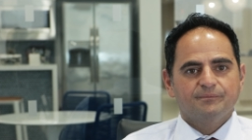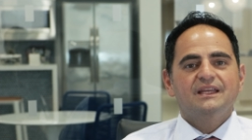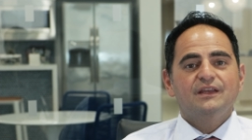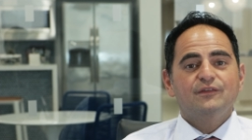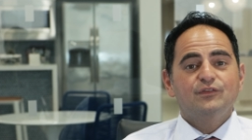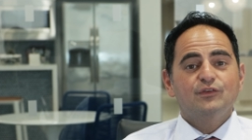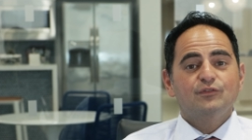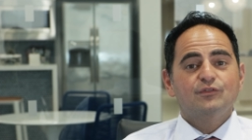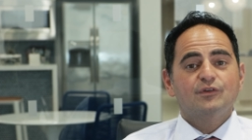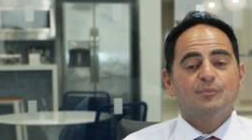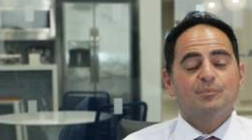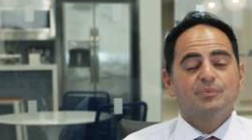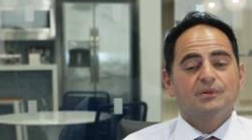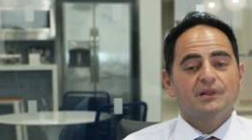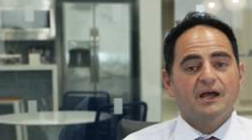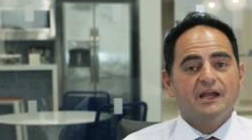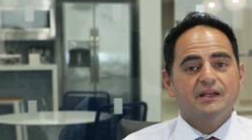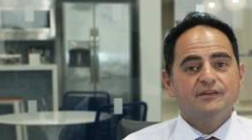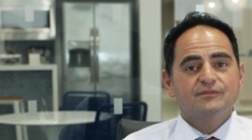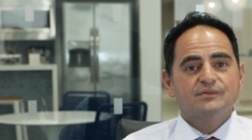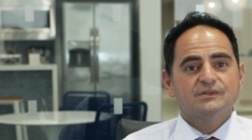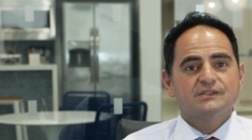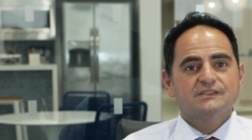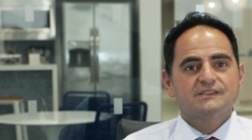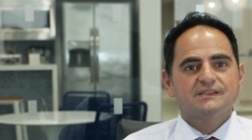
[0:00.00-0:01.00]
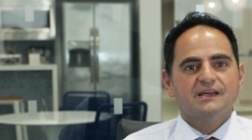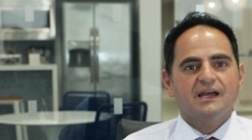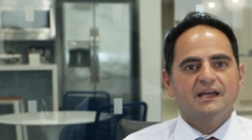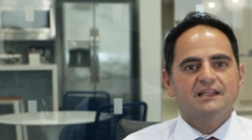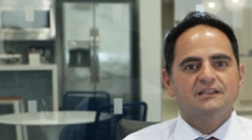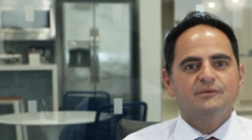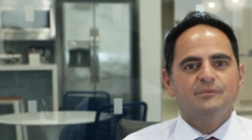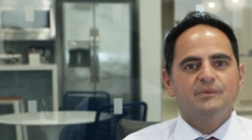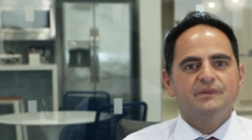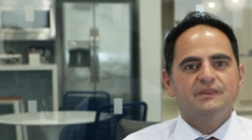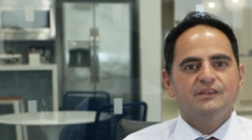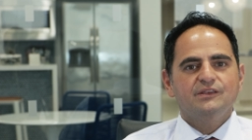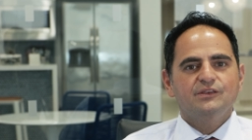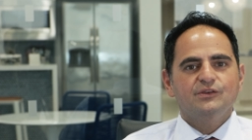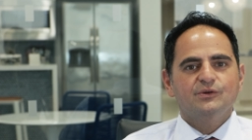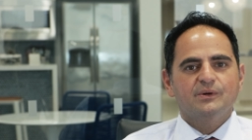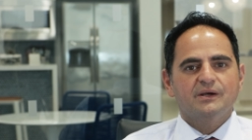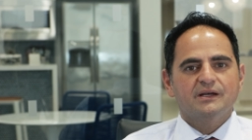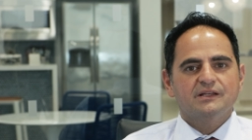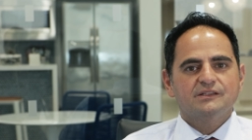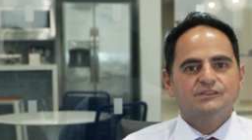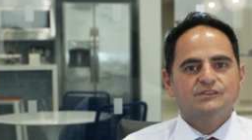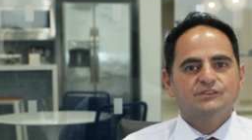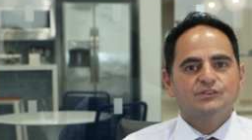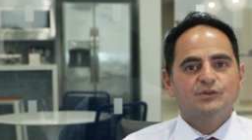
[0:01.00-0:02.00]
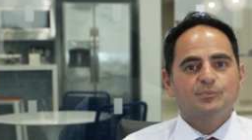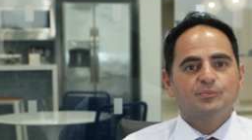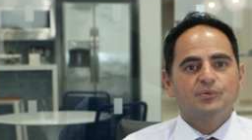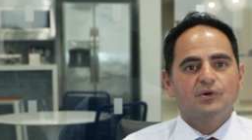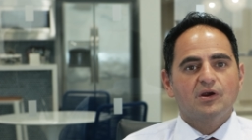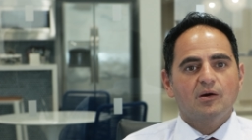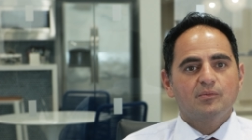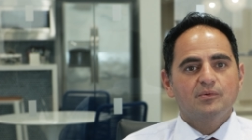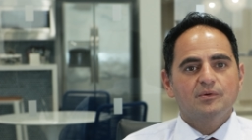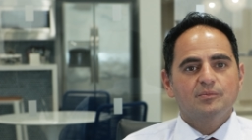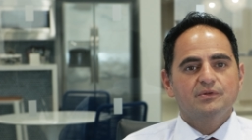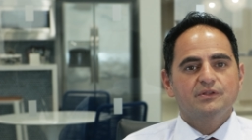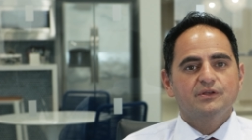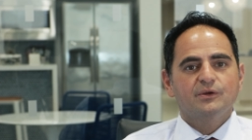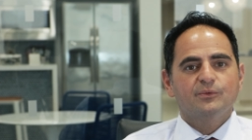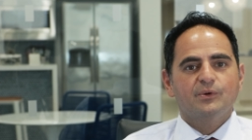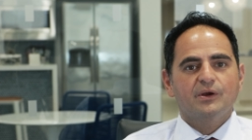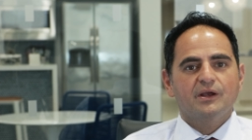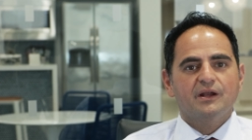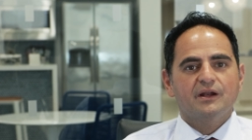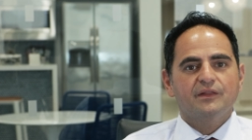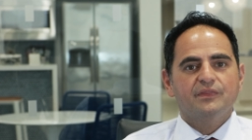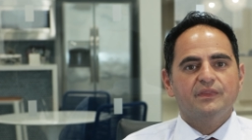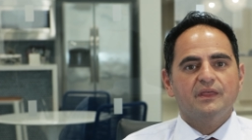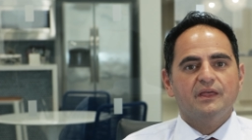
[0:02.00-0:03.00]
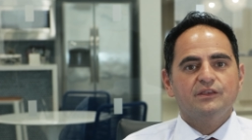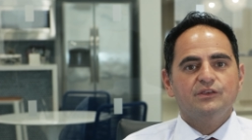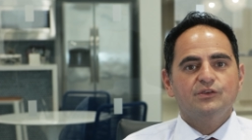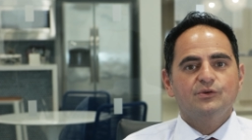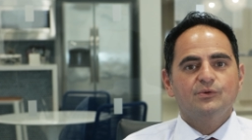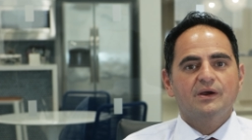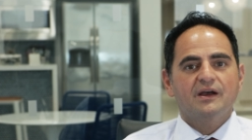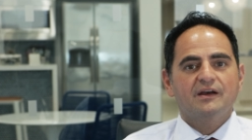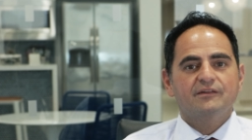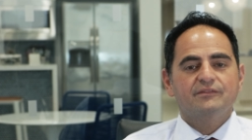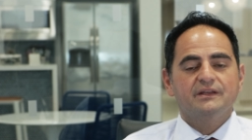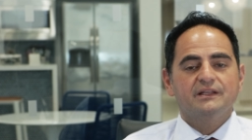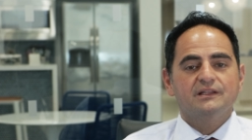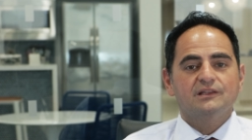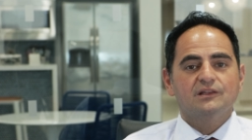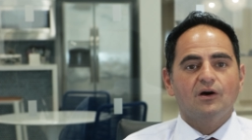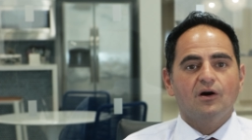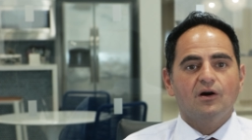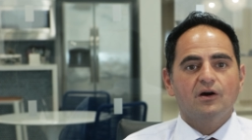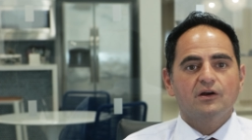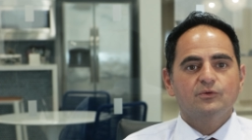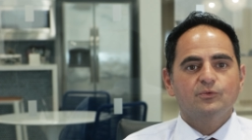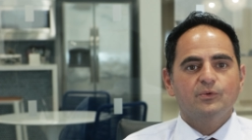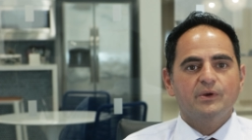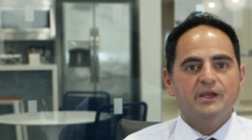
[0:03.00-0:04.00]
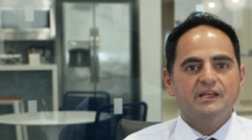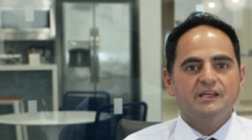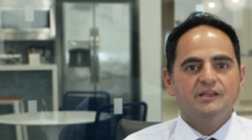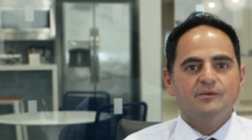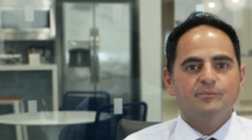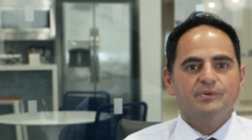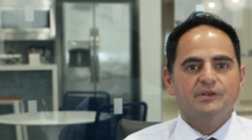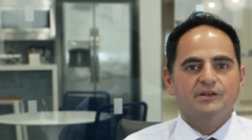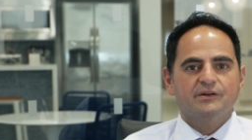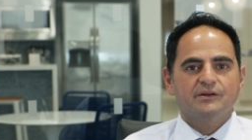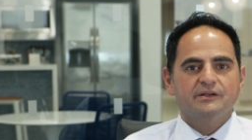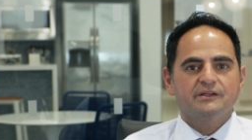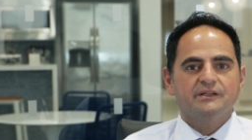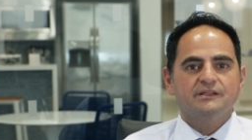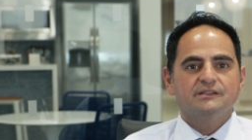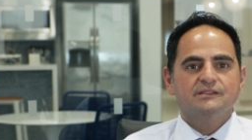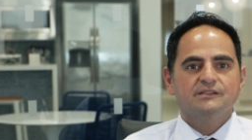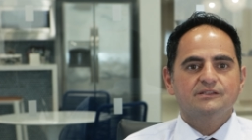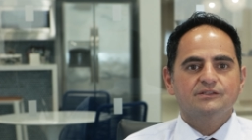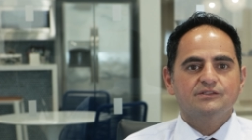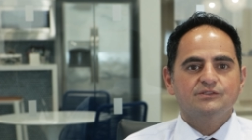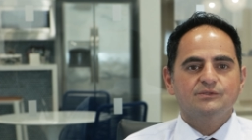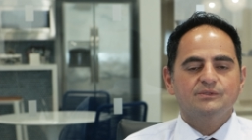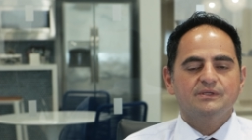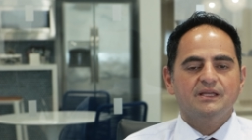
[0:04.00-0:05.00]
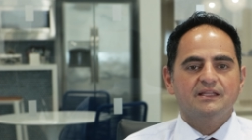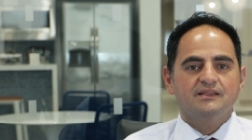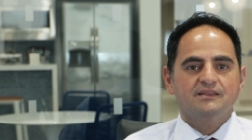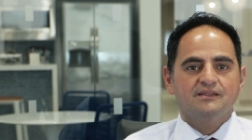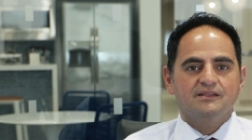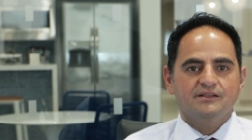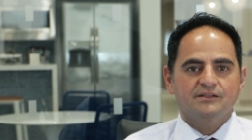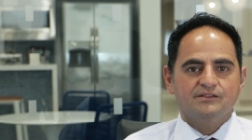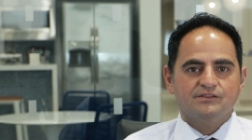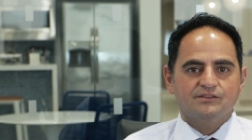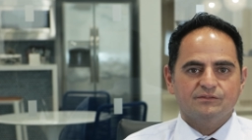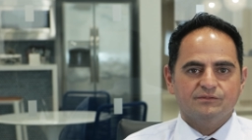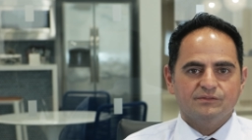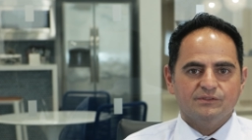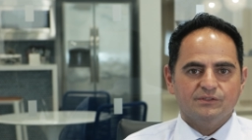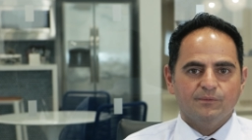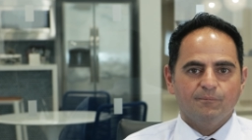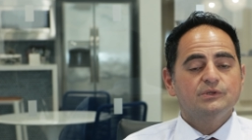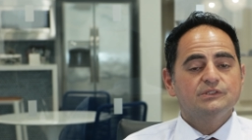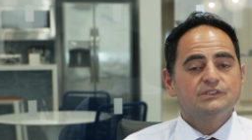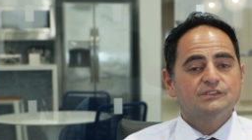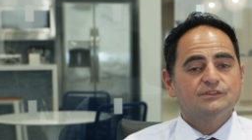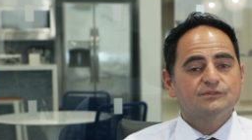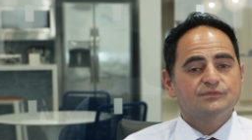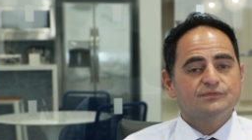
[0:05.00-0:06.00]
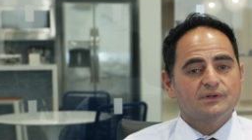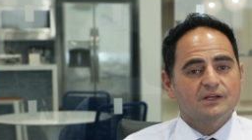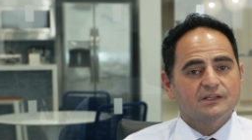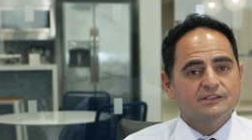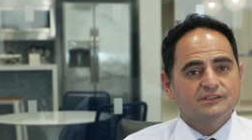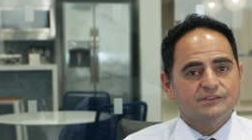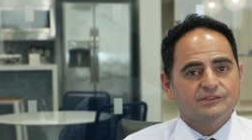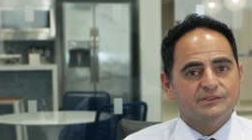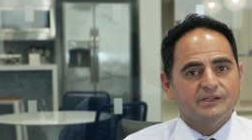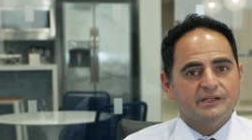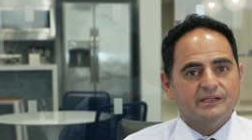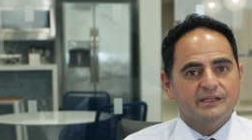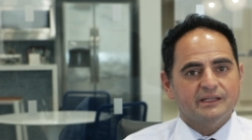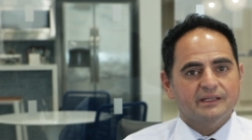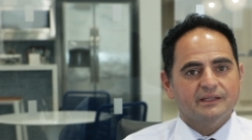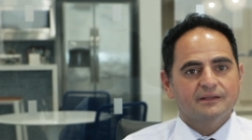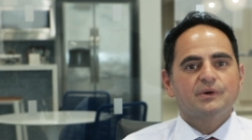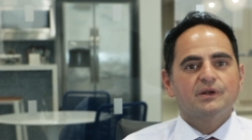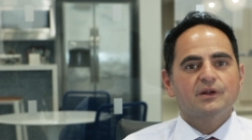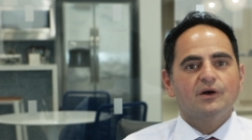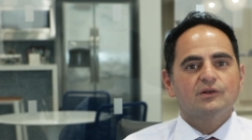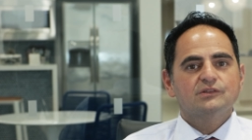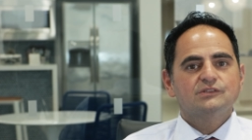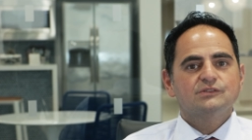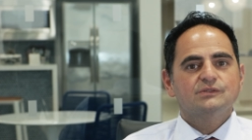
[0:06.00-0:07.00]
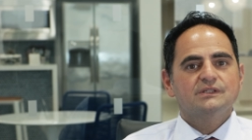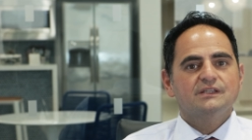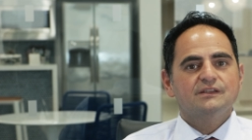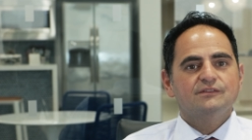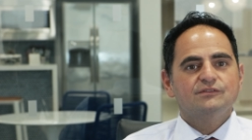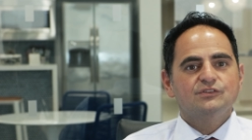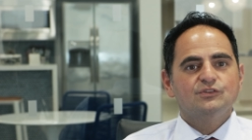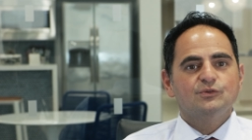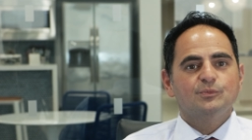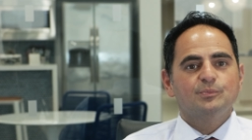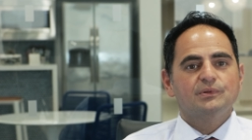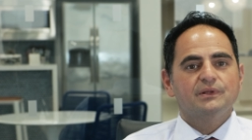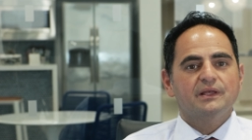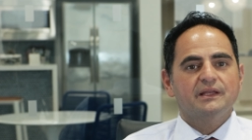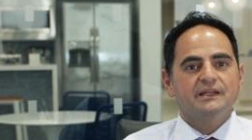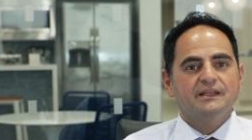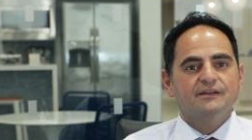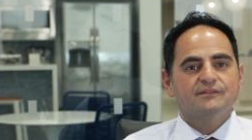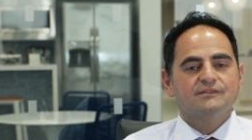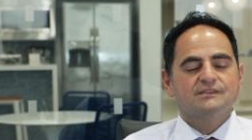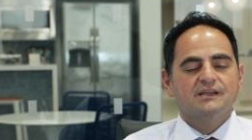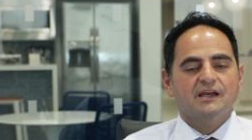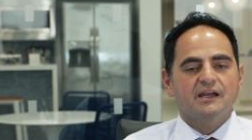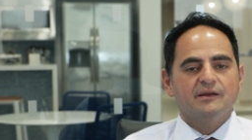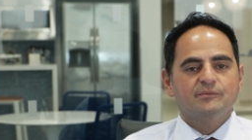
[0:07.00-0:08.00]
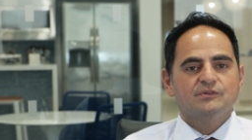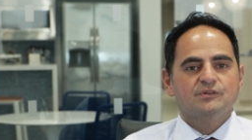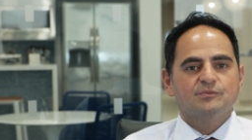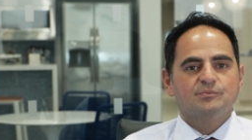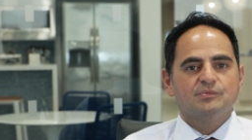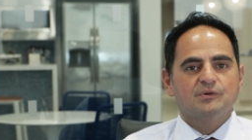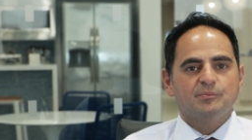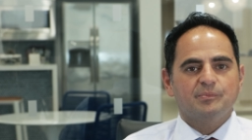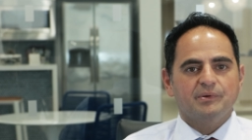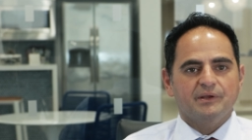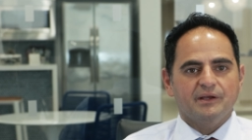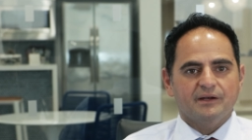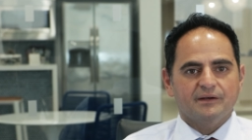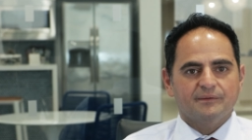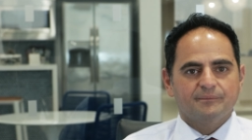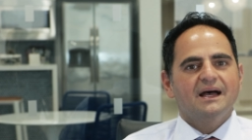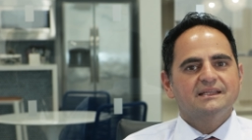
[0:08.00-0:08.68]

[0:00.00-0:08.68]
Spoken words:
If you've applied for asylum in the US, you're probably aware that you have a long waiting period until you get the interview, which is frustrating, but also gives you plenty of time to prepare.